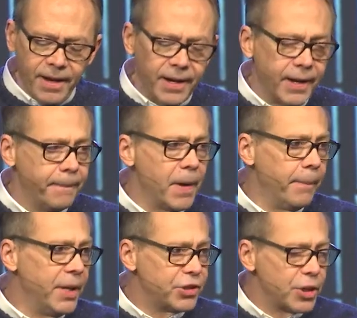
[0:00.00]
Um, I
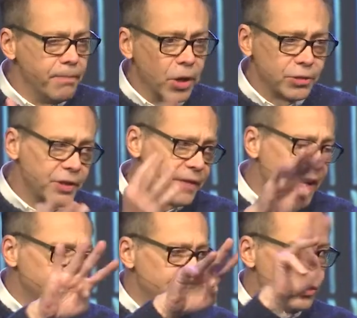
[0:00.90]
mentioned Moses
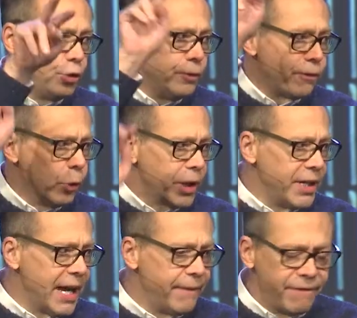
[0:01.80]
fasted two
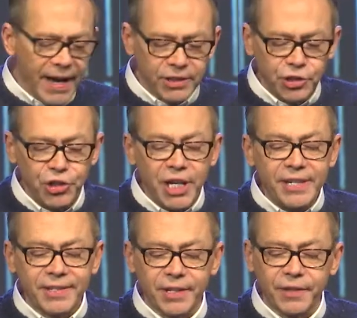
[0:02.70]
forty-day fasts.
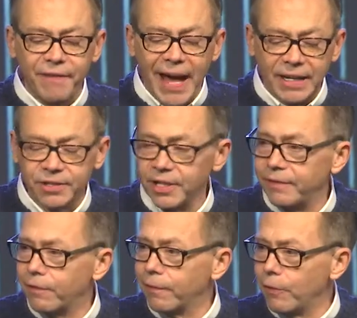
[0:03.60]
Jesus fasted
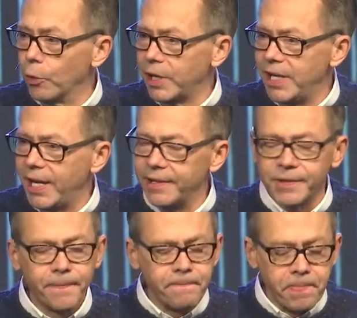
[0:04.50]
for forty
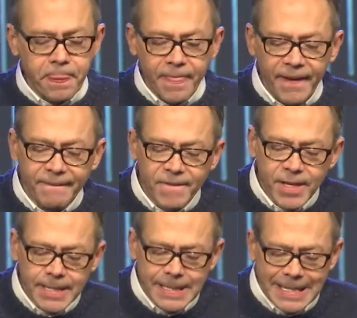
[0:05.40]
days.
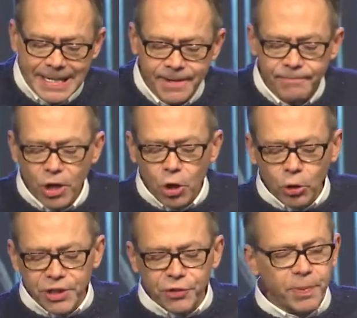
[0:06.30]
And the
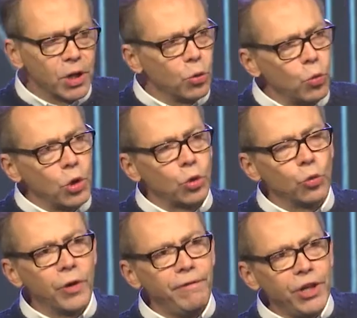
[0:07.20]
Holy Spirit will
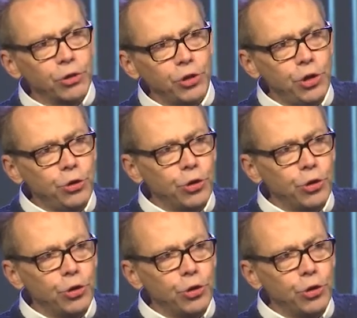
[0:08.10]
reveal to you